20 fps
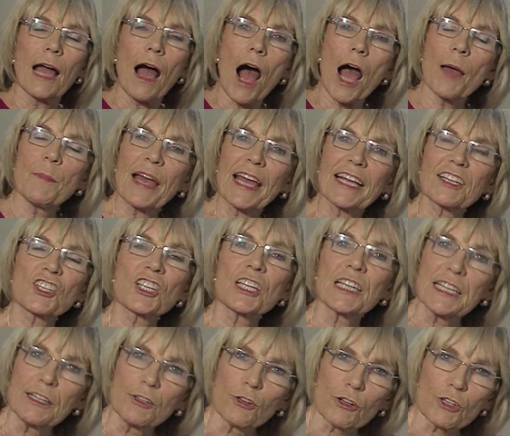I'm
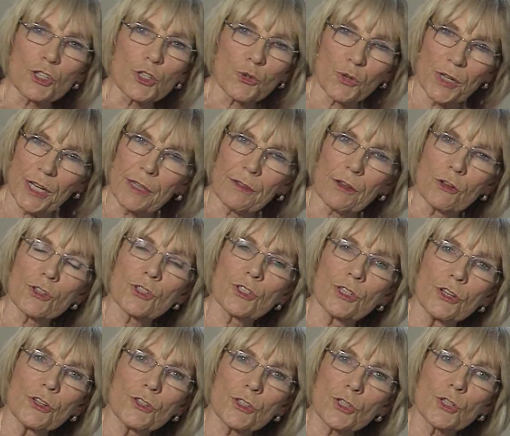actually not joining those
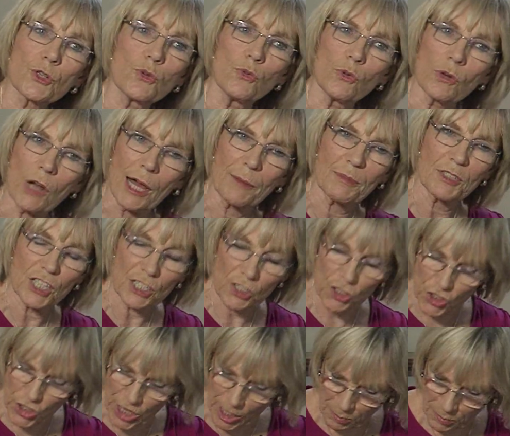notes at all. I'm just
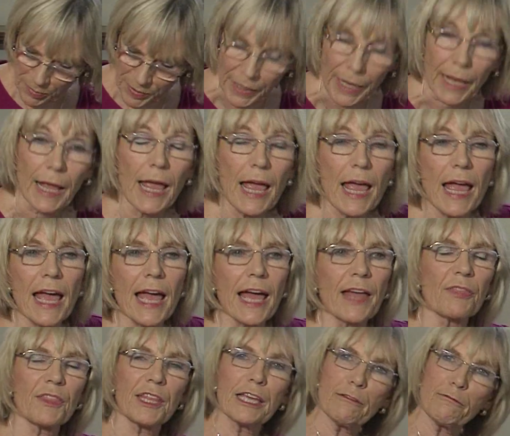jumping.
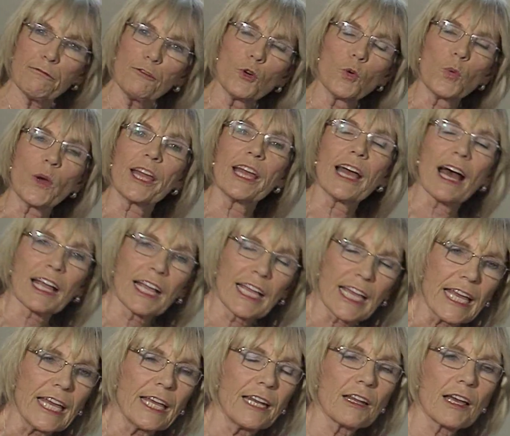And therefore we
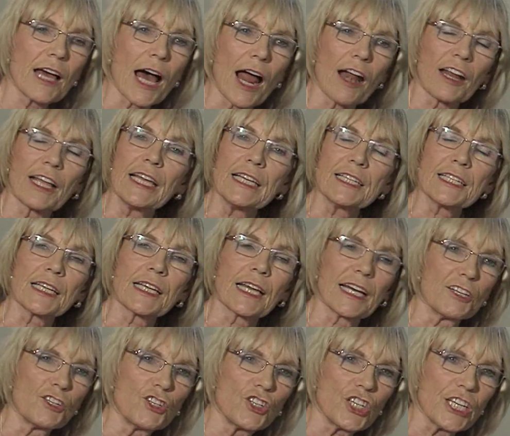again are getting
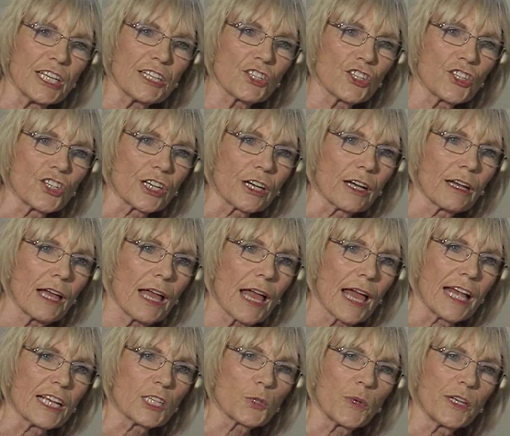a gesture
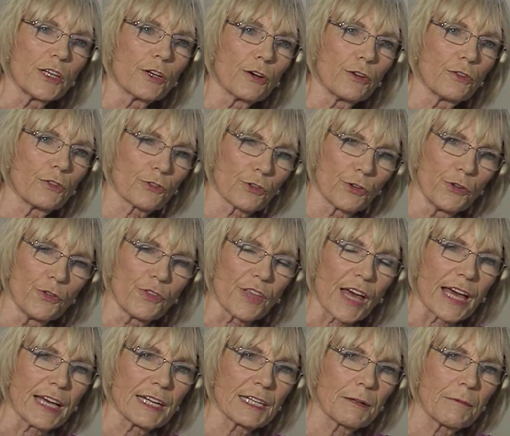as we go through
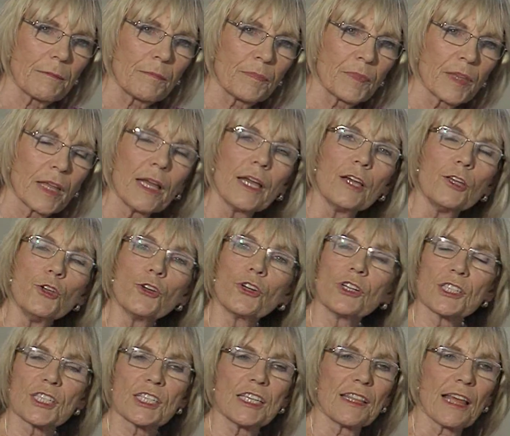that. You can
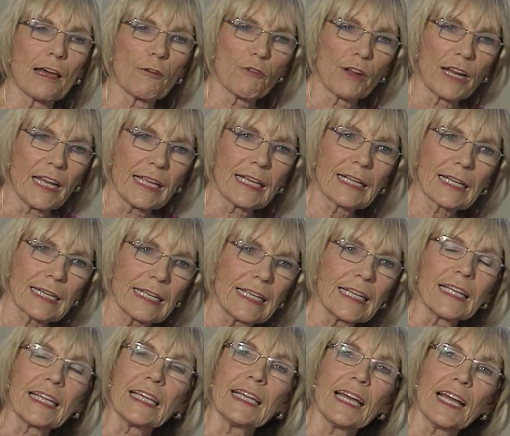see that really
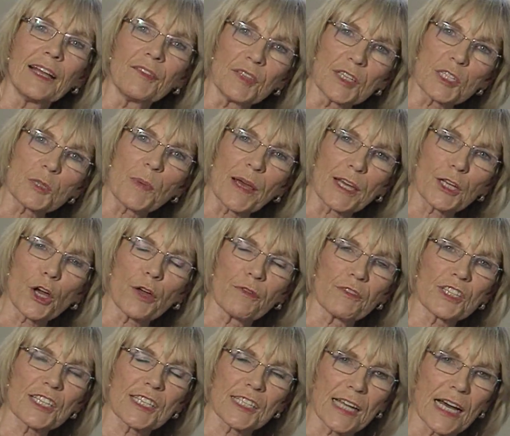clearly in this Beethoven
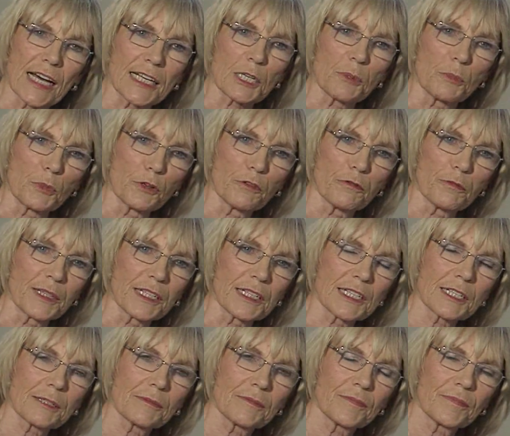sonata
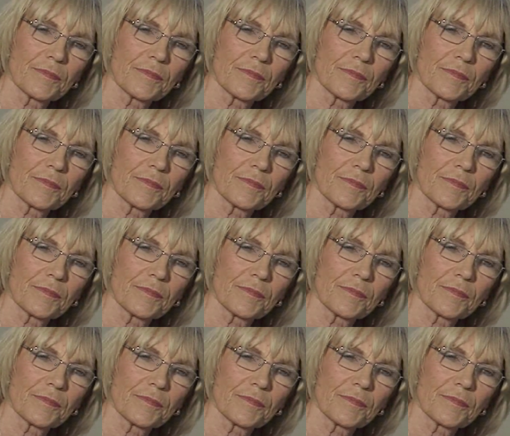movement.